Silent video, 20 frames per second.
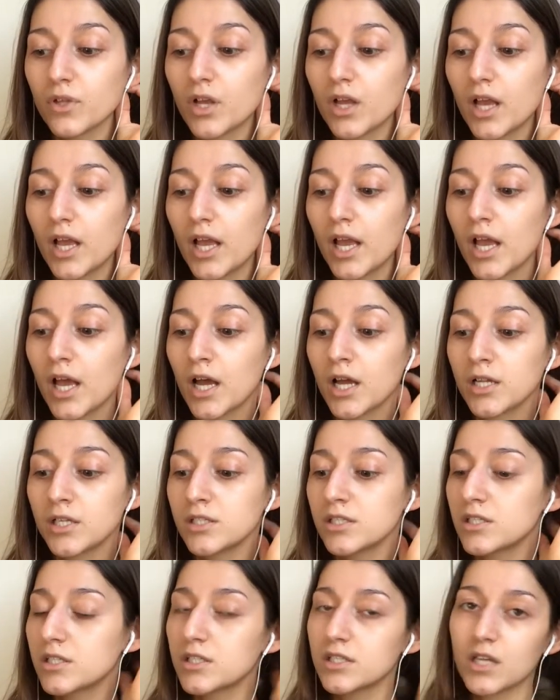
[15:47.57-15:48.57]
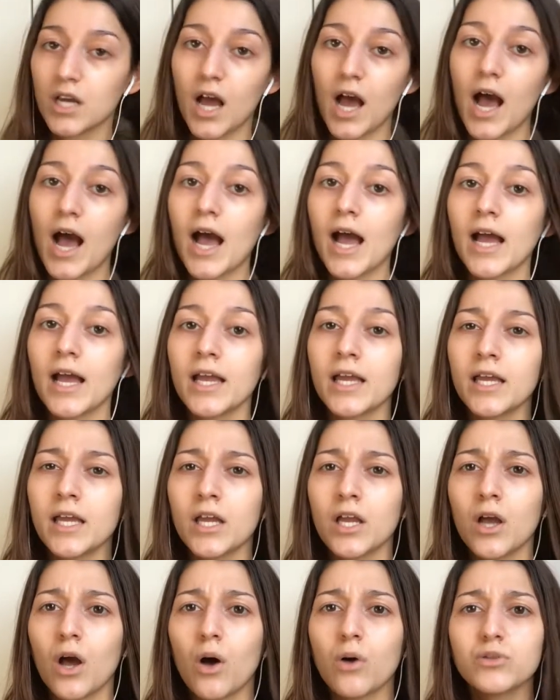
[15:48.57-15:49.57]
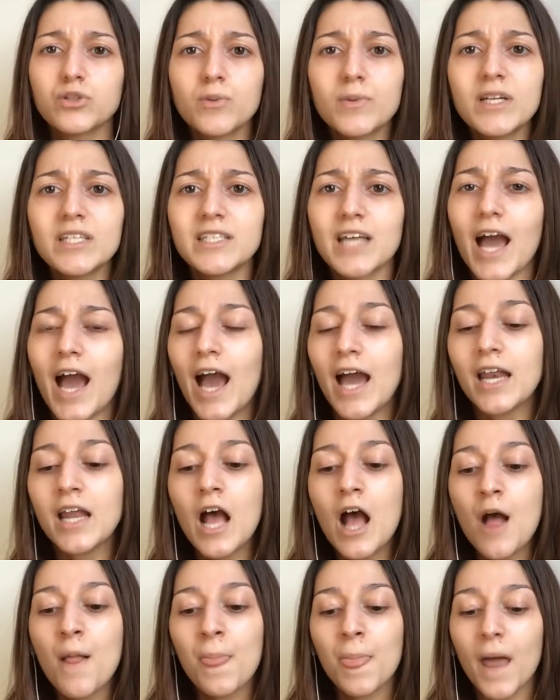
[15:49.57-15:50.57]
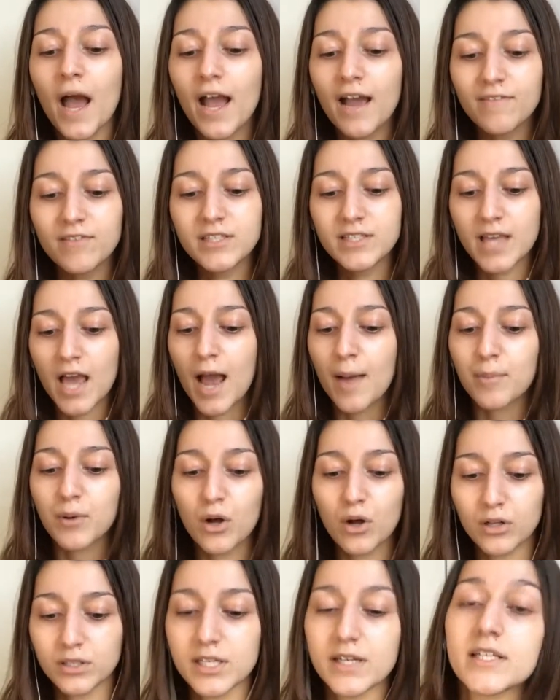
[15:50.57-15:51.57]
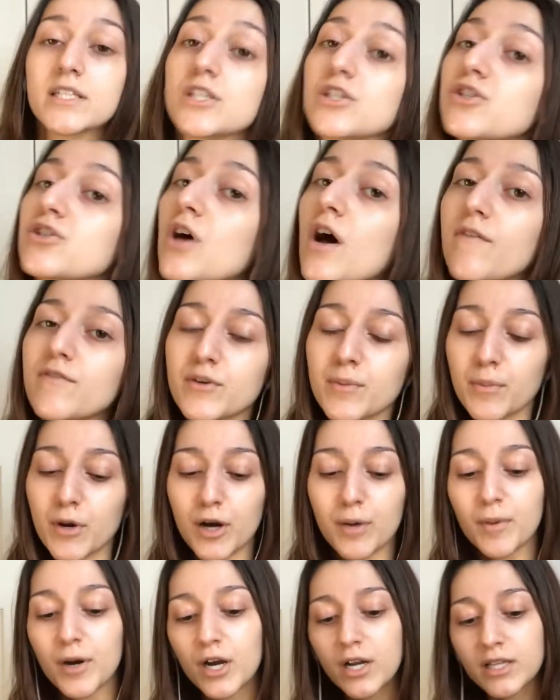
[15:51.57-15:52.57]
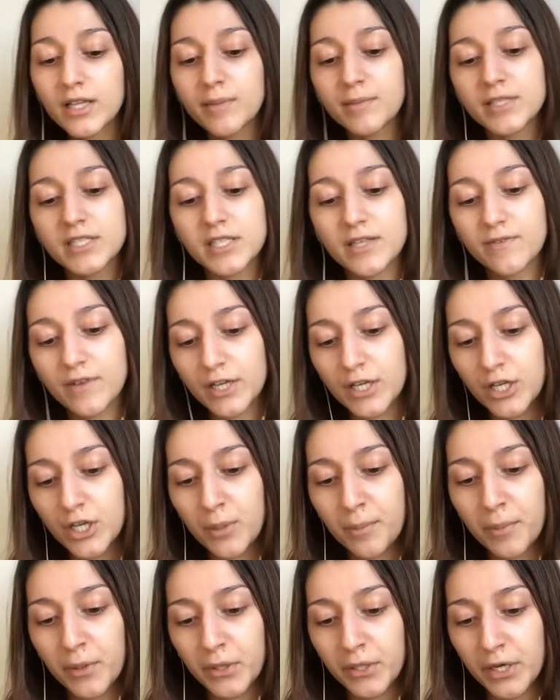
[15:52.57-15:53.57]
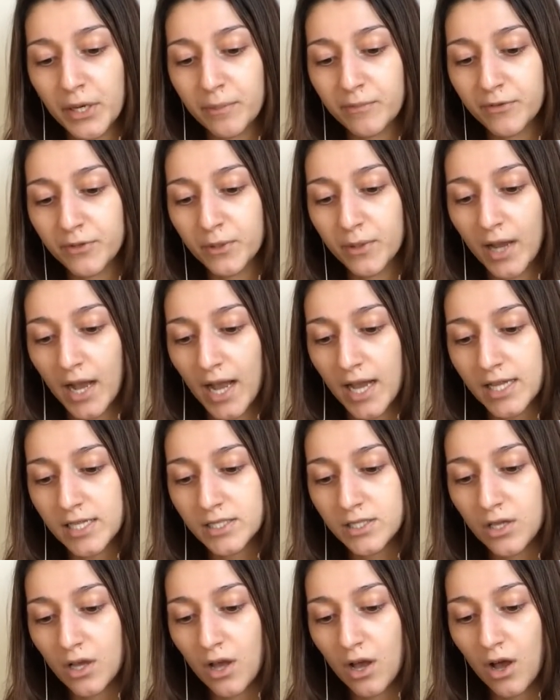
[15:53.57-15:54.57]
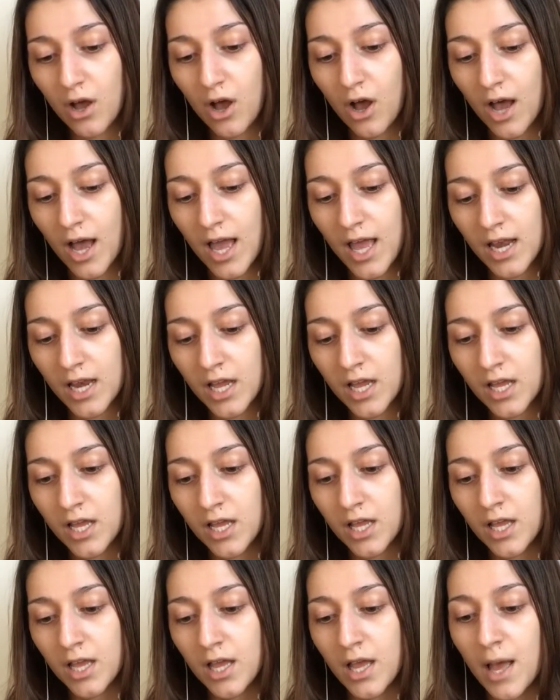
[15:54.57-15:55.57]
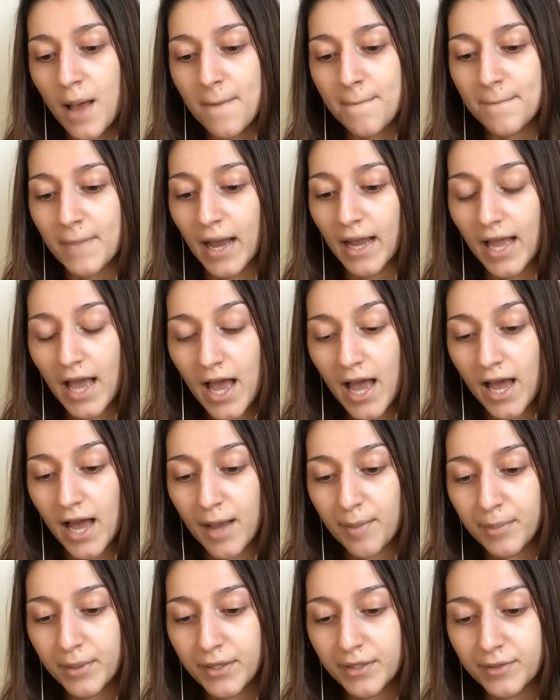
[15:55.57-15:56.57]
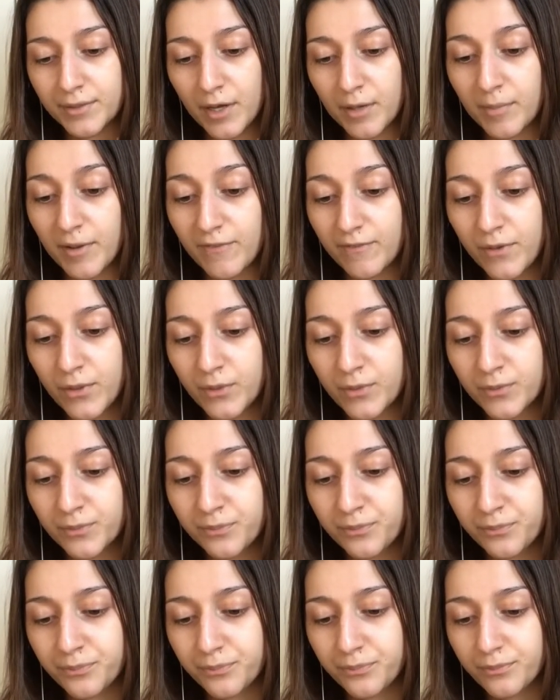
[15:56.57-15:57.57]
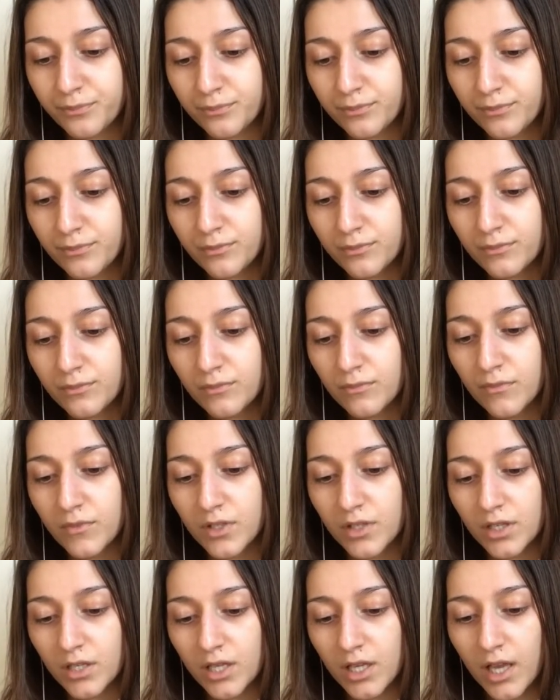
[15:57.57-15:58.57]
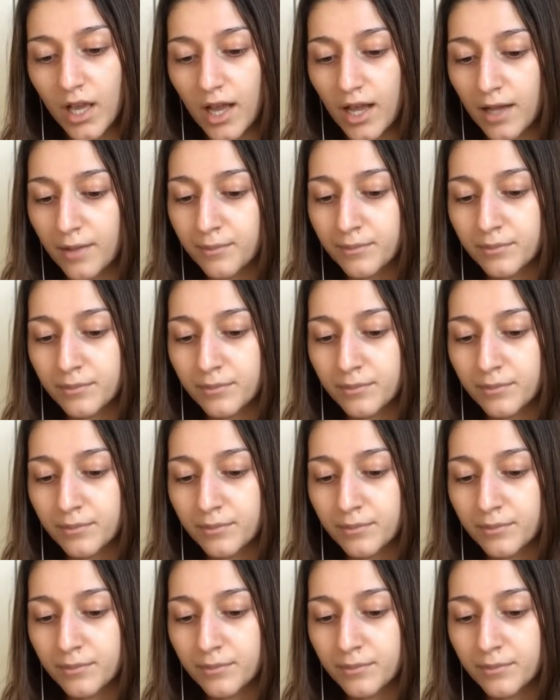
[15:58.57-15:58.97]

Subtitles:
And I also wanted to add, I have this app called It's a Soft Murmur. Let me see if I can pull it up for you guys on my app on my phone. Yeah.